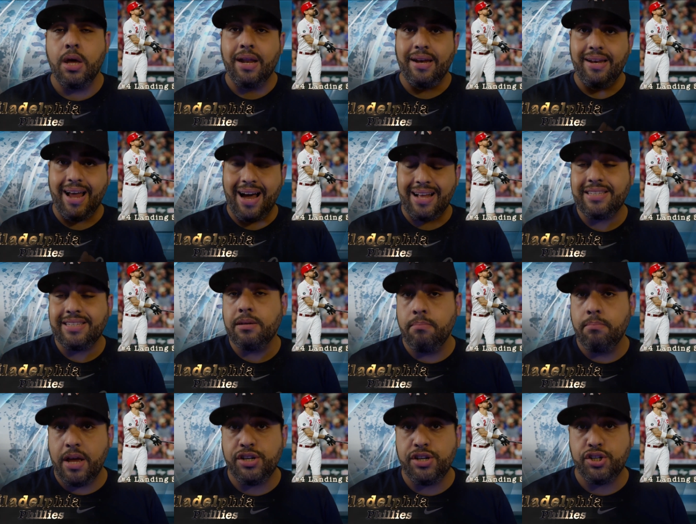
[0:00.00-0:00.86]
not to
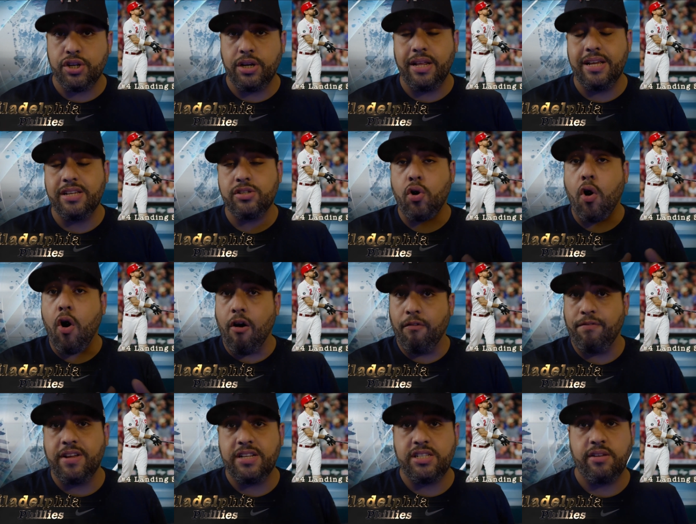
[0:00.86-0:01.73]
mention his
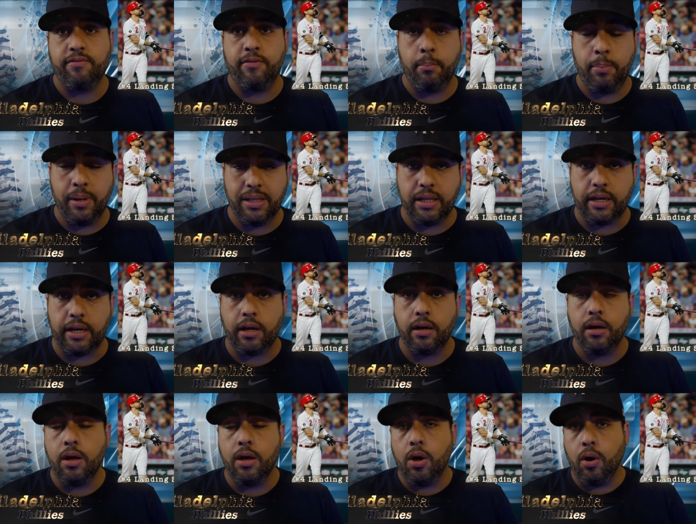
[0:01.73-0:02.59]
offensive
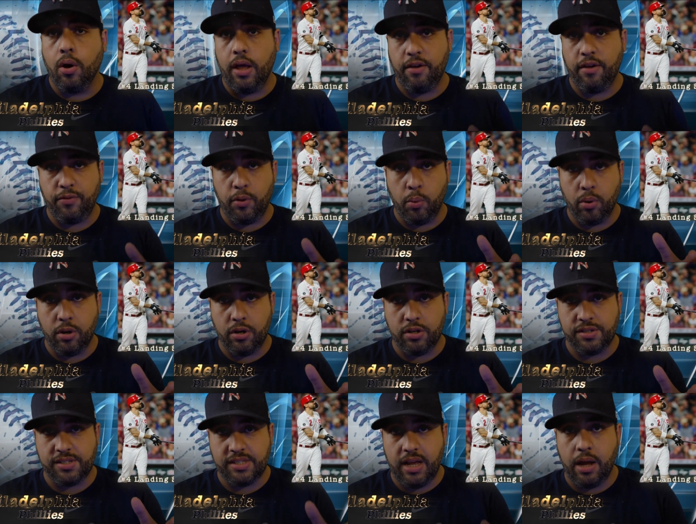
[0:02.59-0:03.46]
ability. If you were
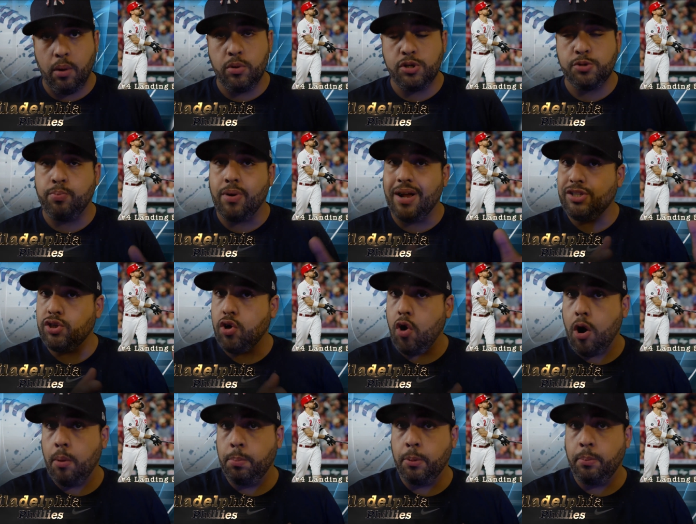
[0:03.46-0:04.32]
to sandwich Bryce
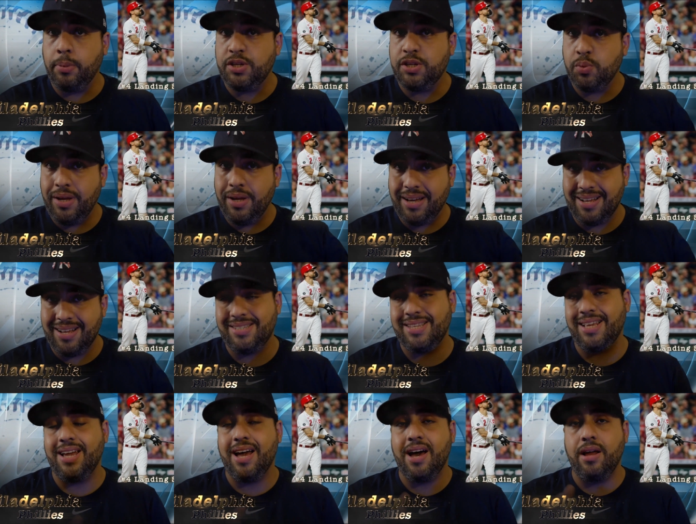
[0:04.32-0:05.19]
Harper between
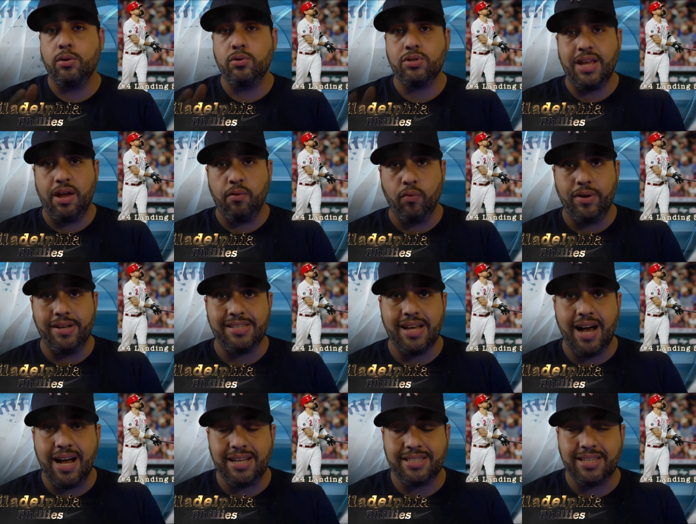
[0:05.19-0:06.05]
Castellanos and Rhys
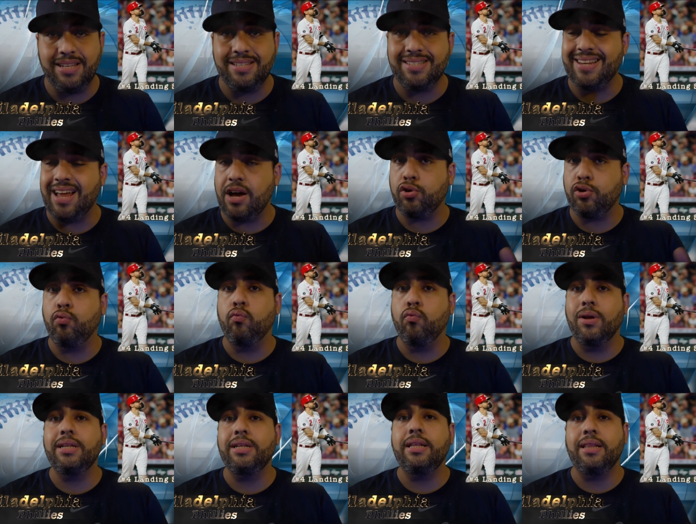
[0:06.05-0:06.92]
Hoskins, now you
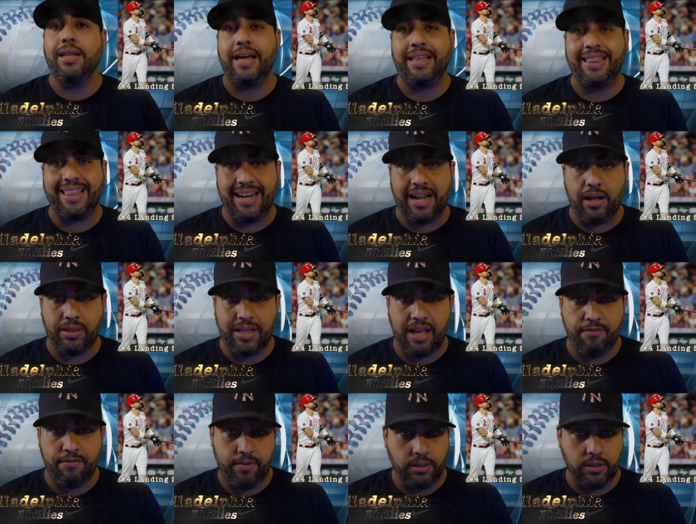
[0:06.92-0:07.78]
really lengthen out
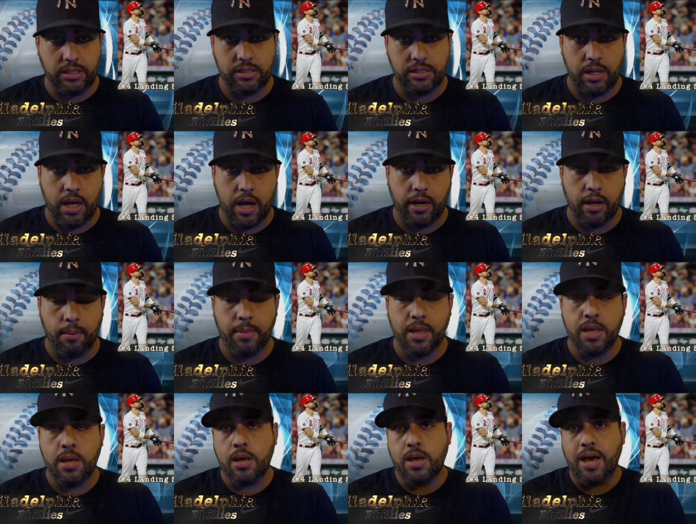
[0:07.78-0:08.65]
that Phillies lineup.
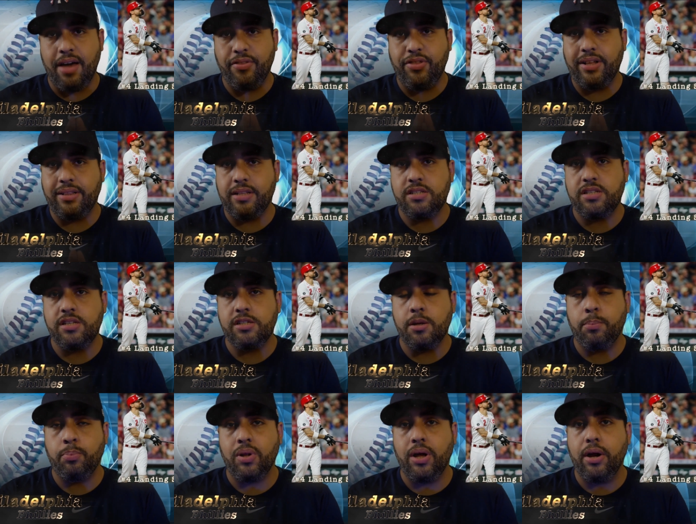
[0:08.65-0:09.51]
I think this is
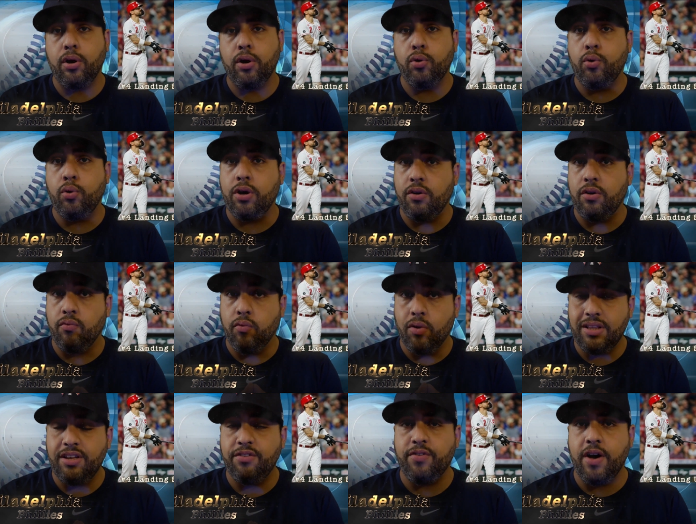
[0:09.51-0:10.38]
a player who could
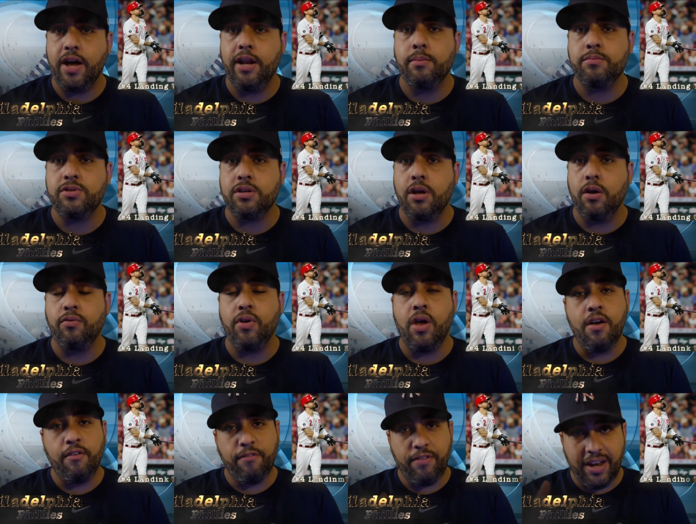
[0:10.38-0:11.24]
really find
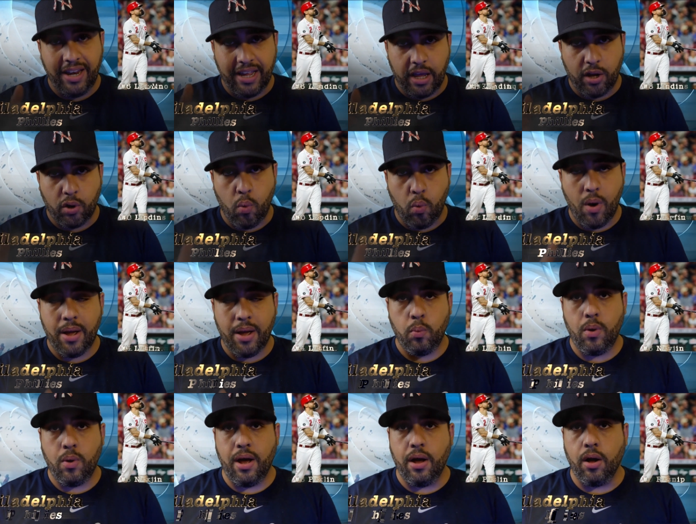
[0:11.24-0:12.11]
himself fitting in
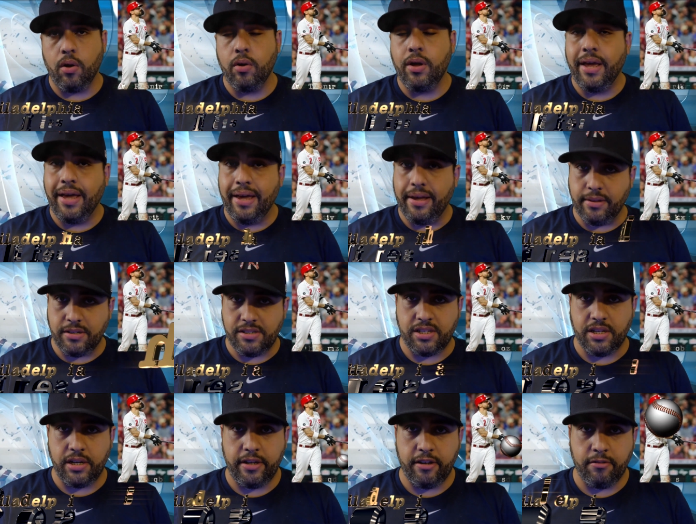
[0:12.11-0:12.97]
quite well in the city